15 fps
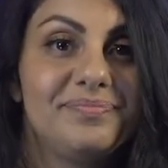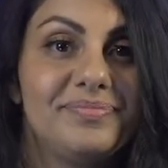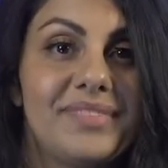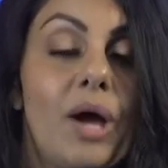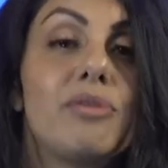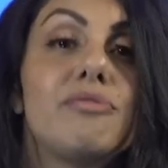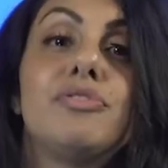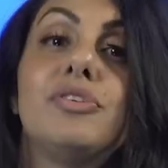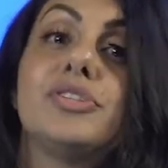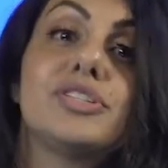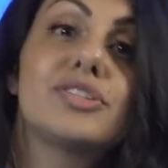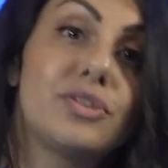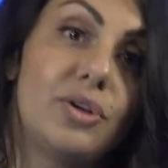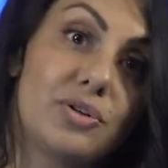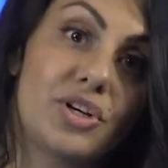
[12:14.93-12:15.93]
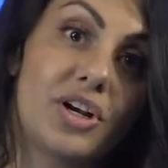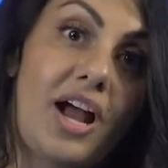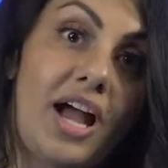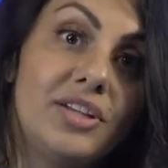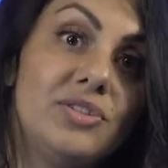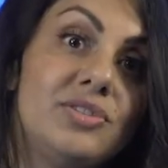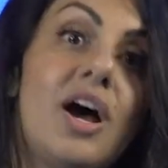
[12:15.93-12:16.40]
Now, in full disclosure,
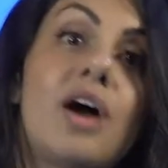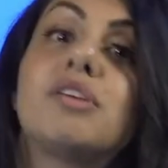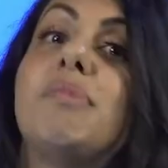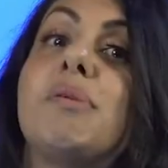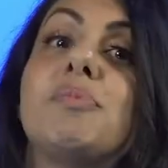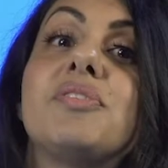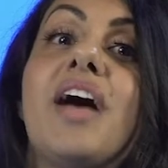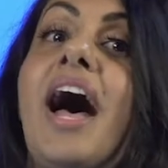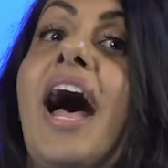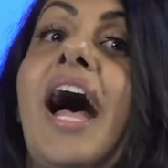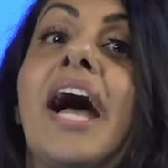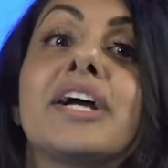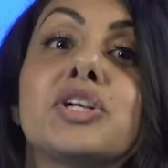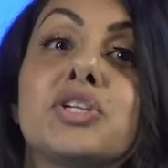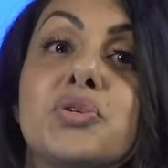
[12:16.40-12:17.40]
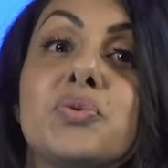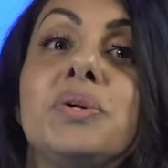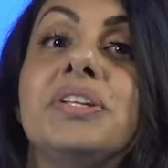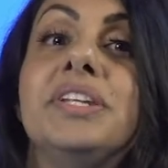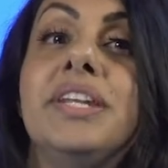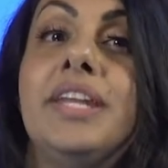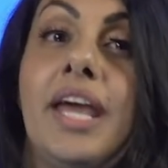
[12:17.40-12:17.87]
I do not remember the actual
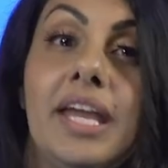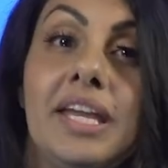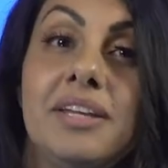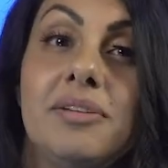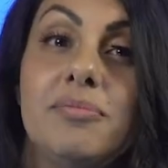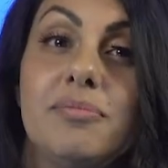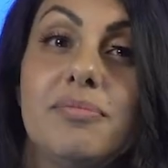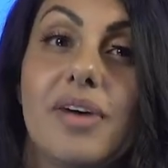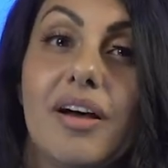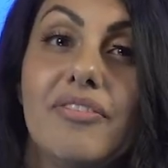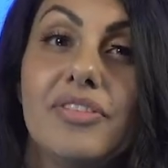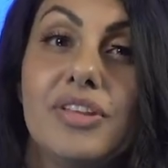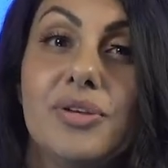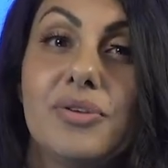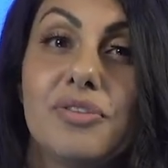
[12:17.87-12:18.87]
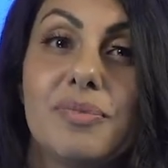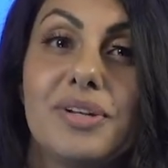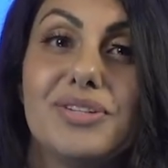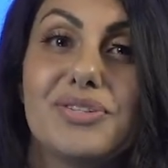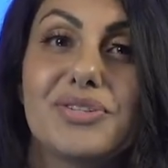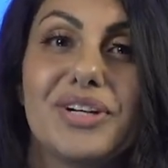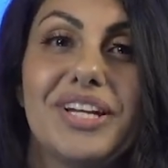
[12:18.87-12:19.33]
name of the youth
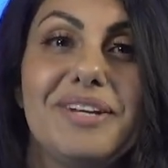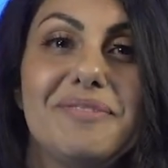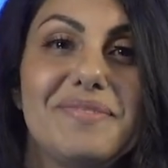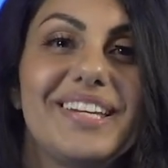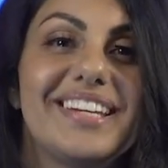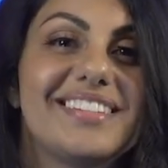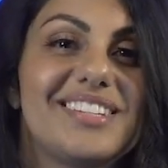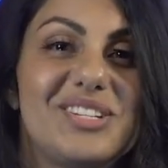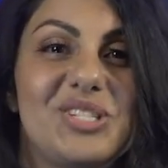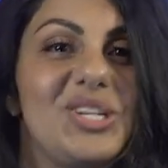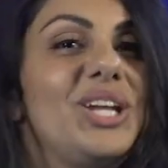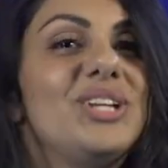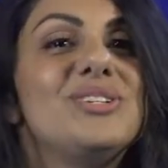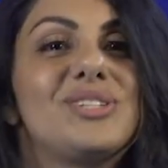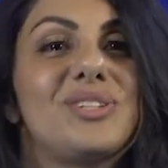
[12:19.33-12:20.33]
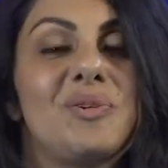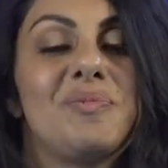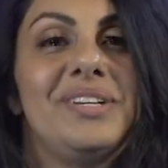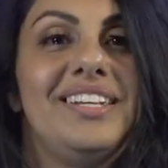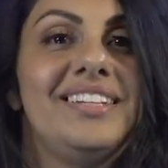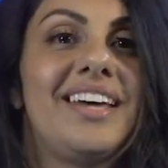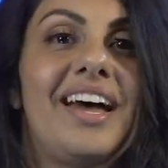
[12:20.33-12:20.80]
ministry because it changed so
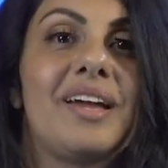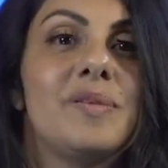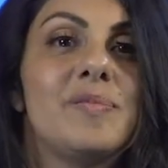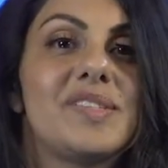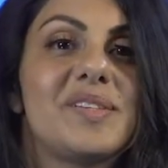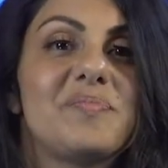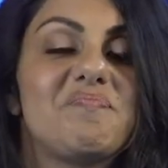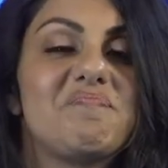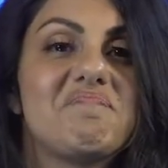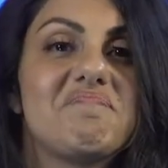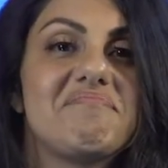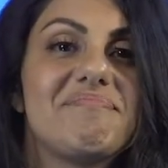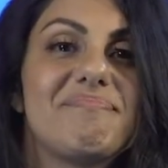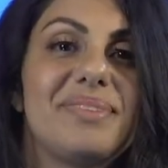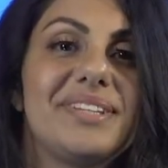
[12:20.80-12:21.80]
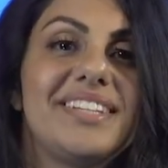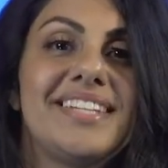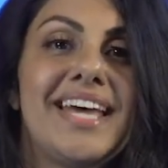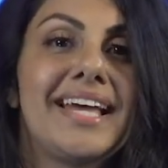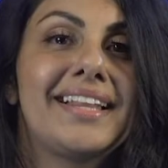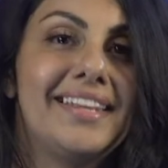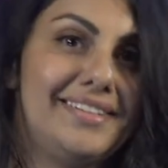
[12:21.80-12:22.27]
many times. But the
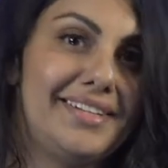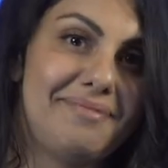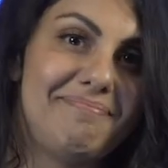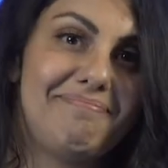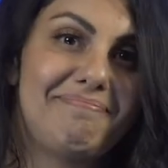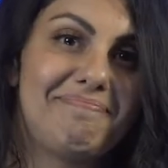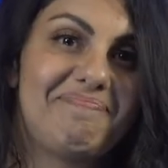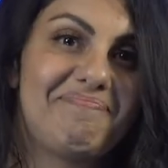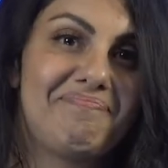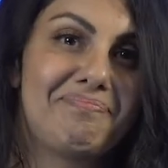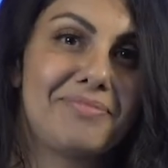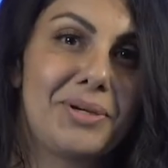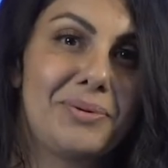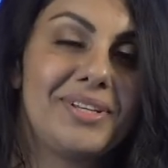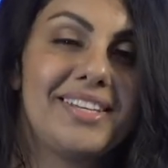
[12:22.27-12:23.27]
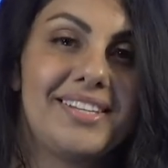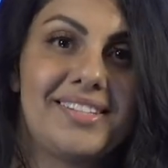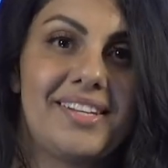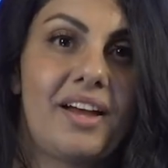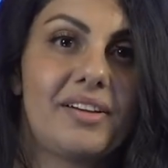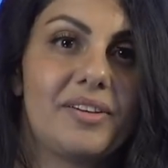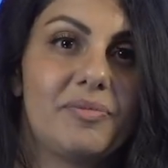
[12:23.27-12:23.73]
tagline didn't. It really
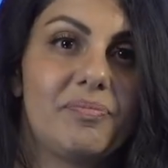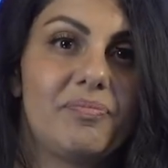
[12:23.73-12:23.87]
stuck.